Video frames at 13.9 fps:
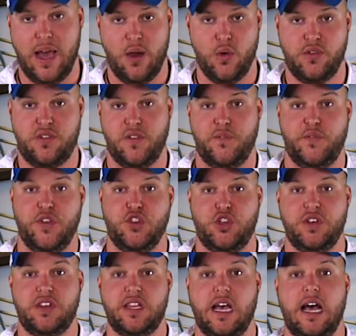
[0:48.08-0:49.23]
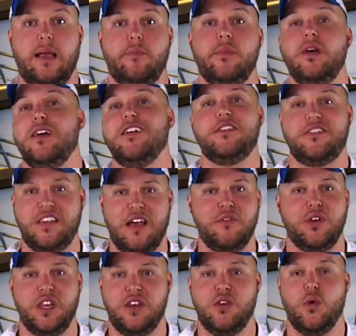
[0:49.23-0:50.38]
hours of fishing time
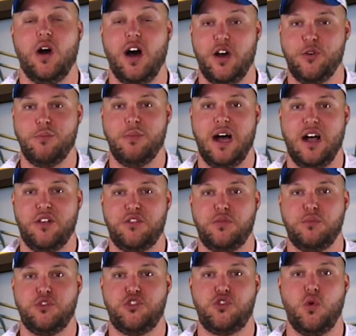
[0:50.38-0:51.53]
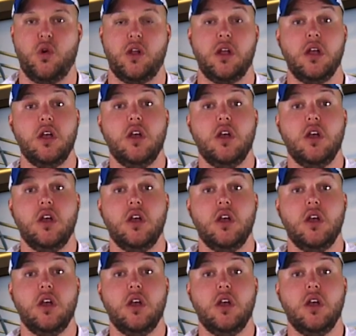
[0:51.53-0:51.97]
70 to 100 miles from shore.